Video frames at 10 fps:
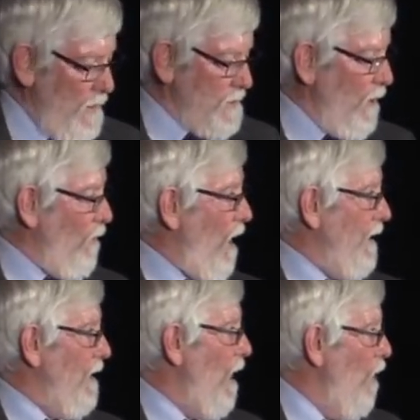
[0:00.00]
So
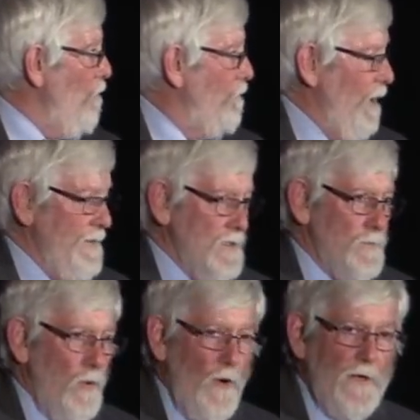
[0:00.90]
I hope by this
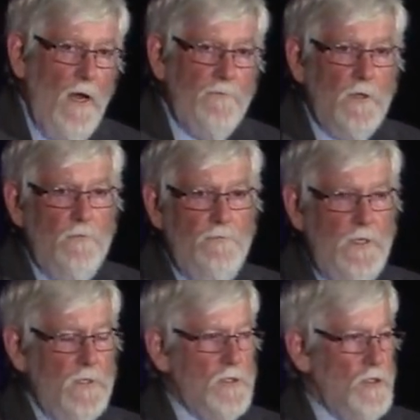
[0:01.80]
point I've
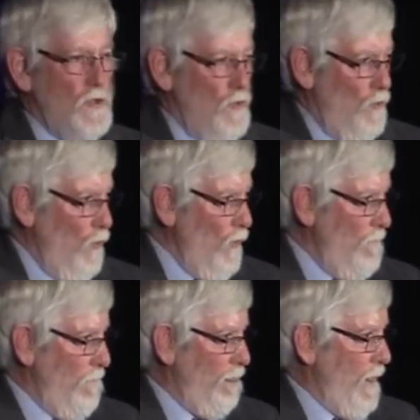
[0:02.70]
convinced
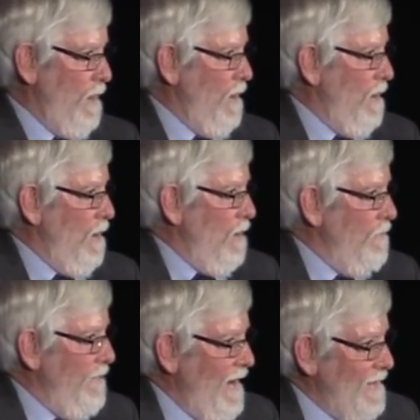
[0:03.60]
you
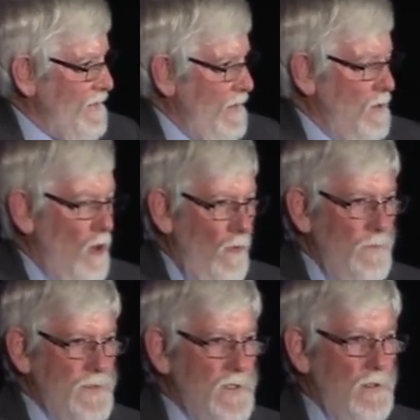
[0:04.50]
that a
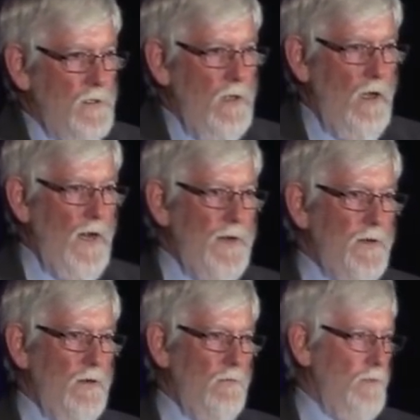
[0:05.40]
composite
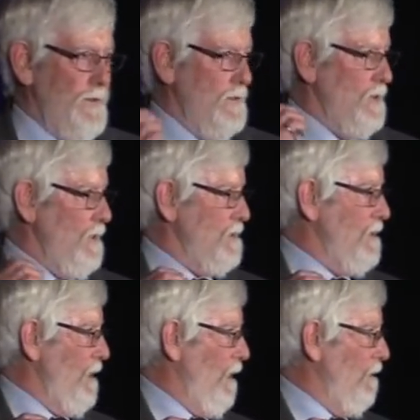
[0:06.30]
liner with a
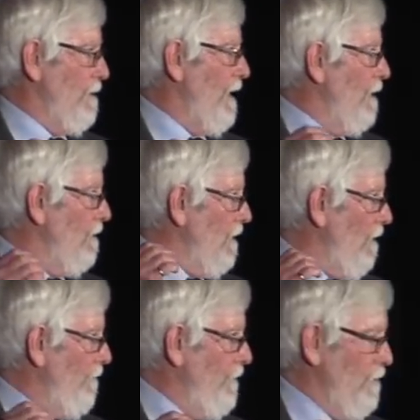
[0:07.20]
GCL can
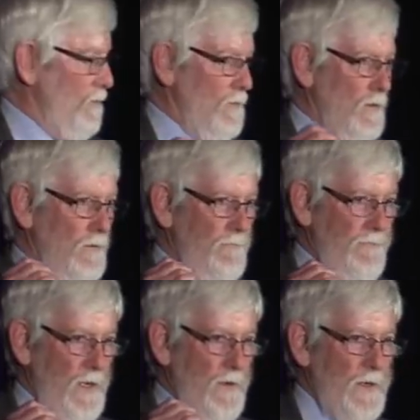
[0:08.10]
give you
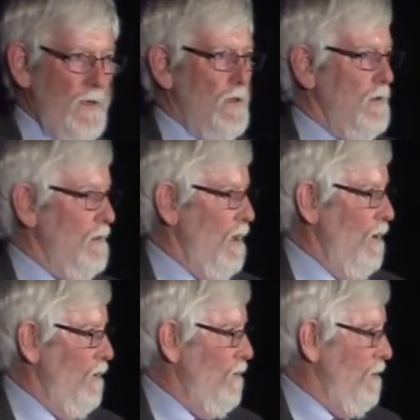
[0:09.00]
very
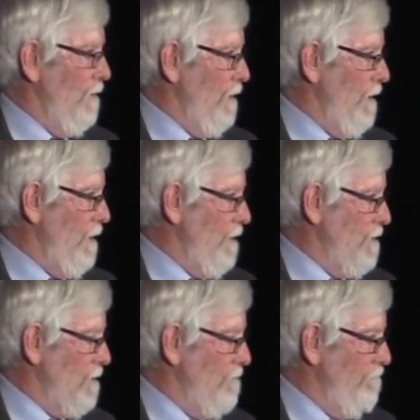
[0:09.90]
low
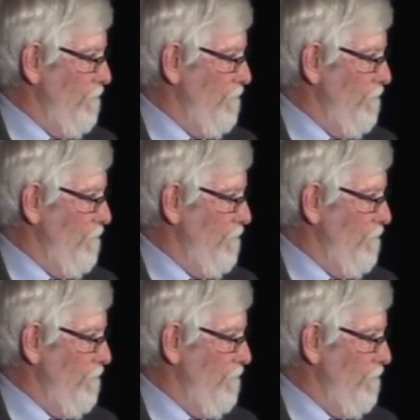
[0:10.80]
leakage.